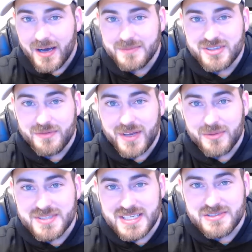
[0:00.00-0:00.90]
So if
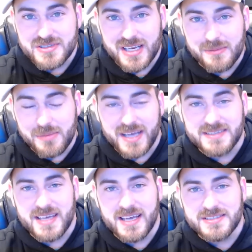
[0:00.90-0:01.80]
anyone's interested in buying
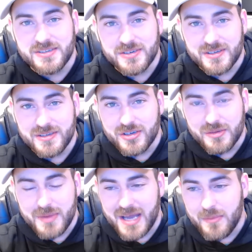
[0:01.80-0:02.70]
tanks, you
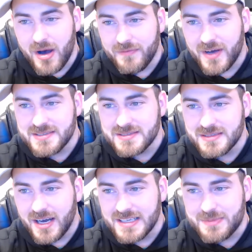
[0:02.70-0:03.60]
can buy them off us,
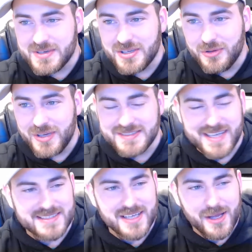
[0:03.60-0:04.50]
especially unique
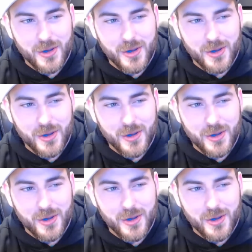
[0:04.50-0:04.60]
tanks.